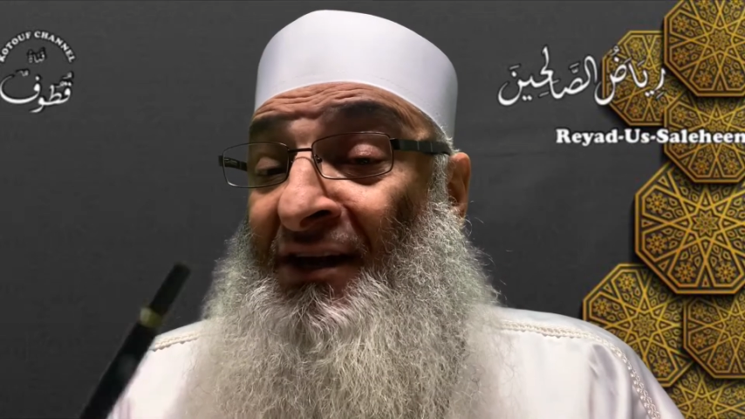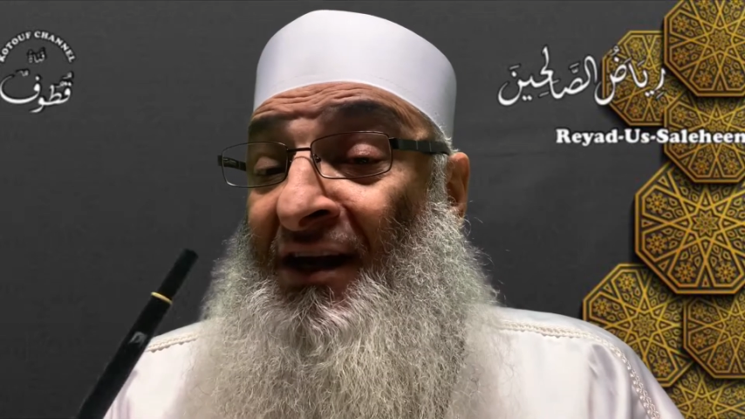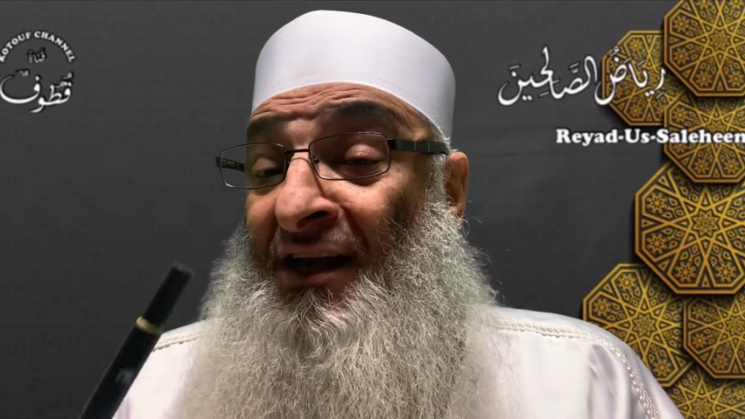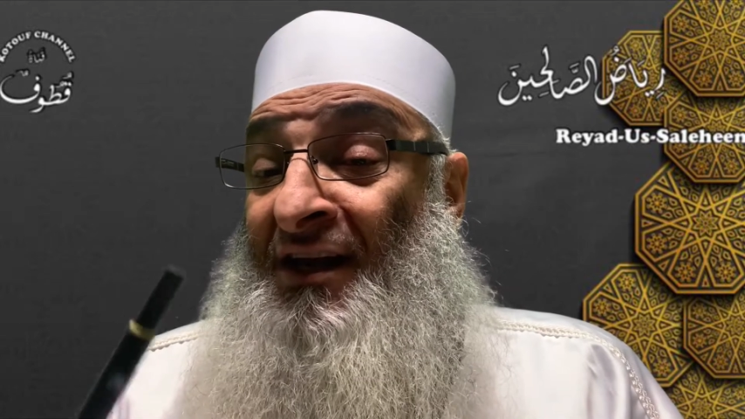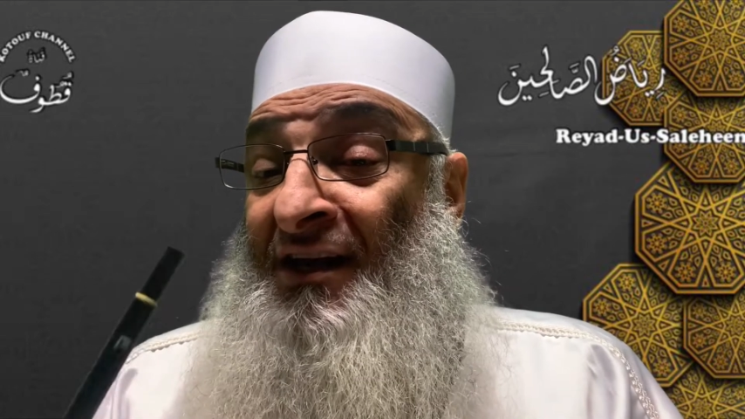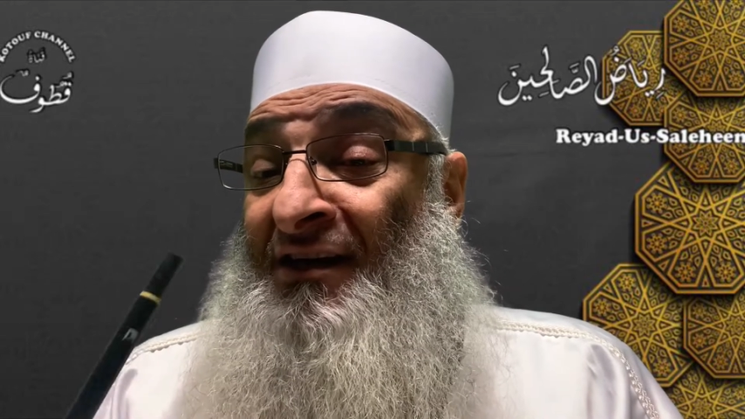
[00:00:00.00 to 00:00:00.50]

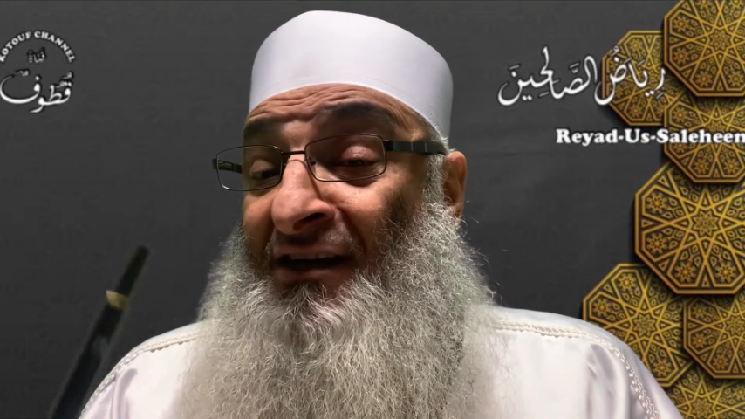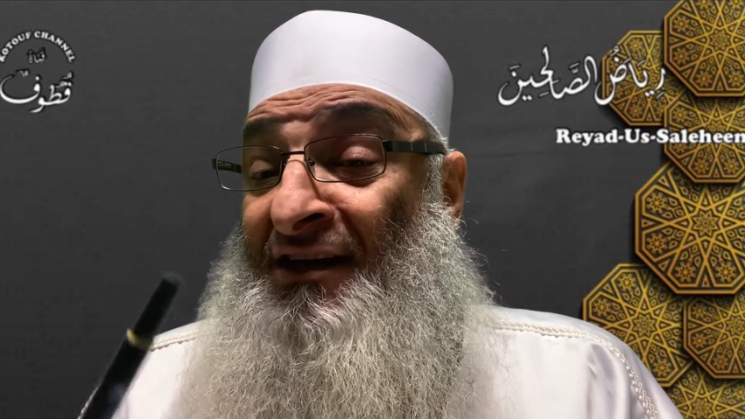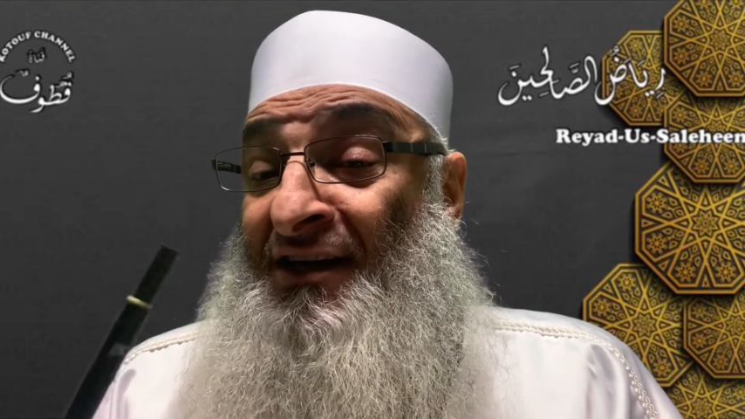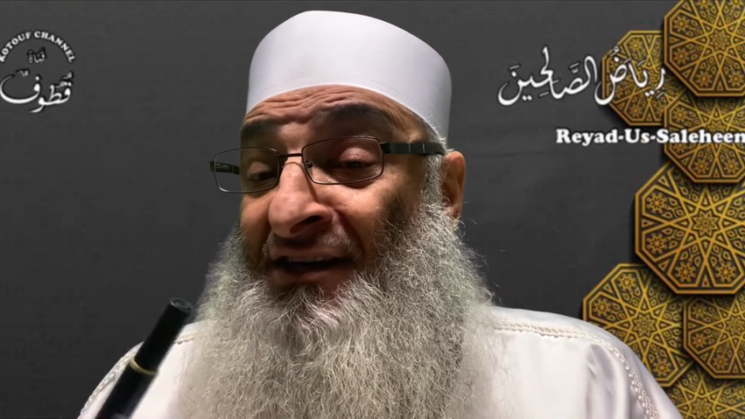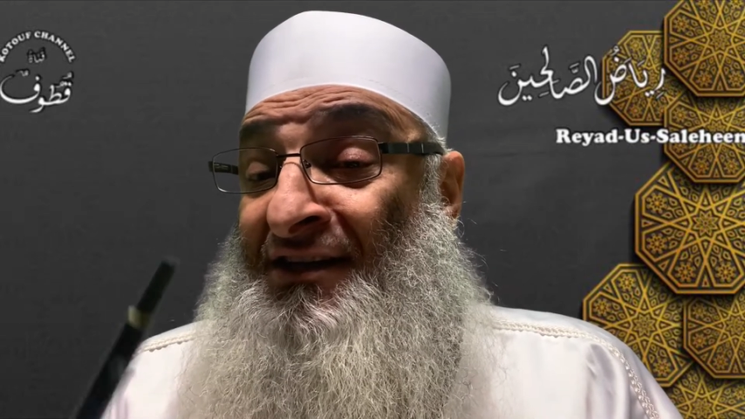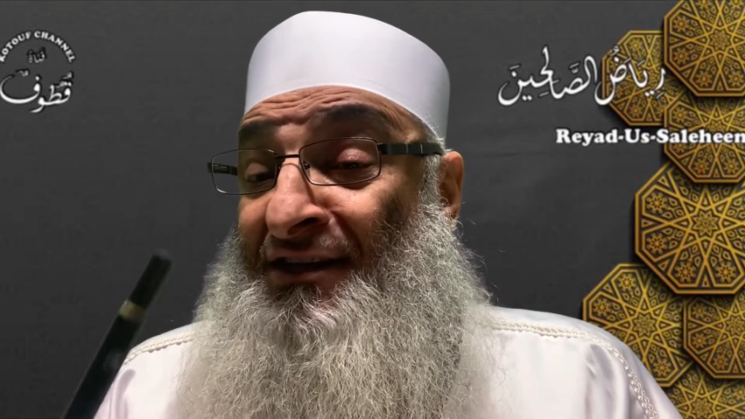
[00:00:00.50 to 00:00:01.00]
Allah
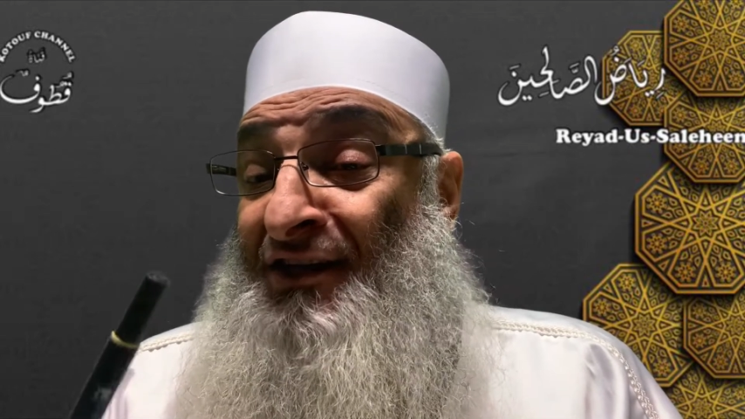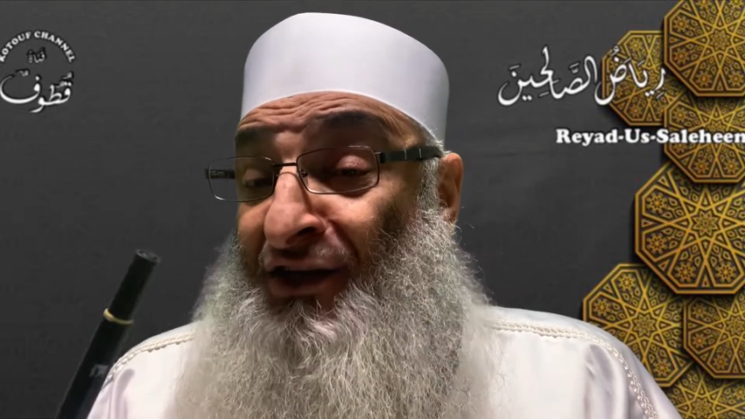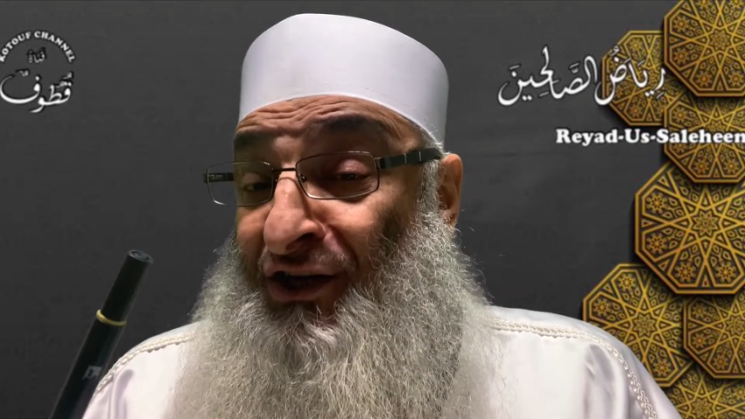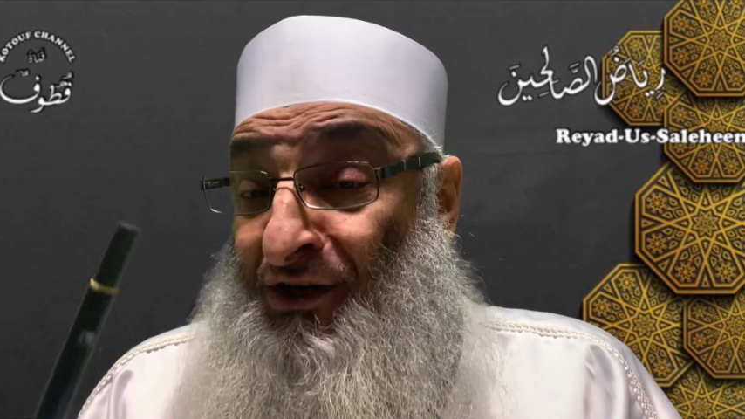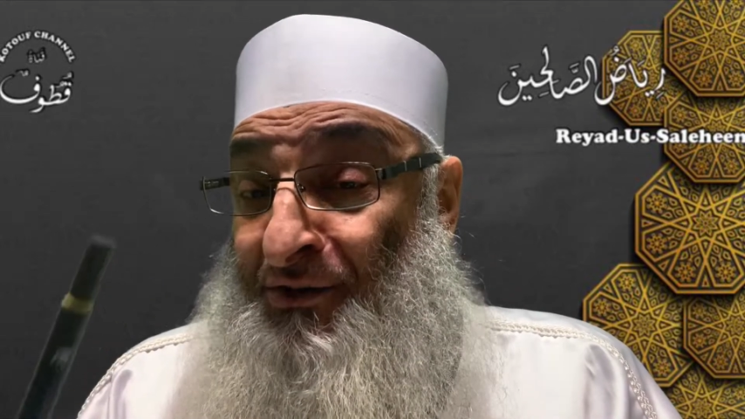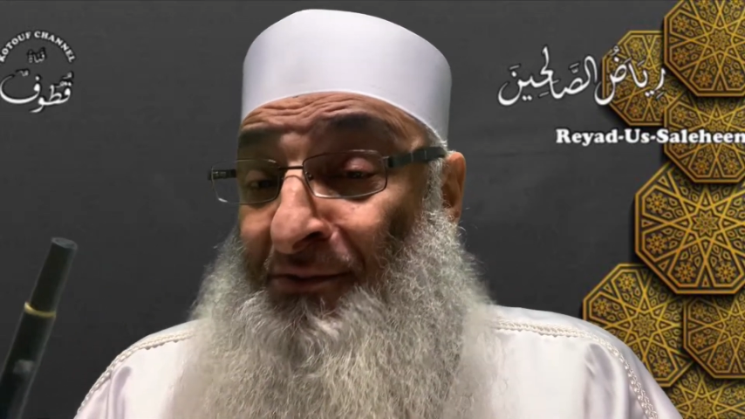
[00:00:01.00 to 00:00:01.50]
created in
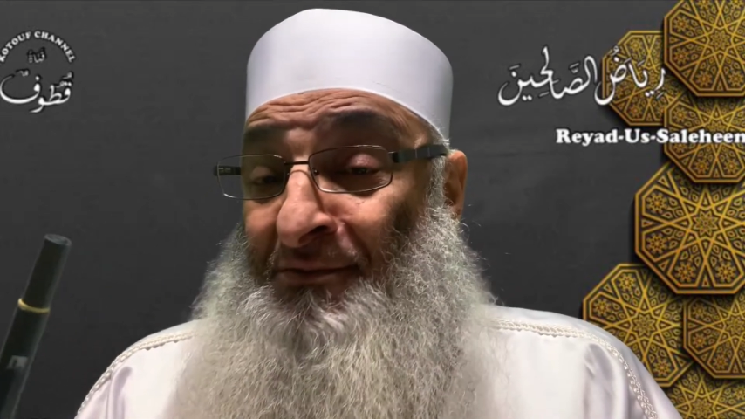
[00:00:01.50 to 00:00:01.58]
you.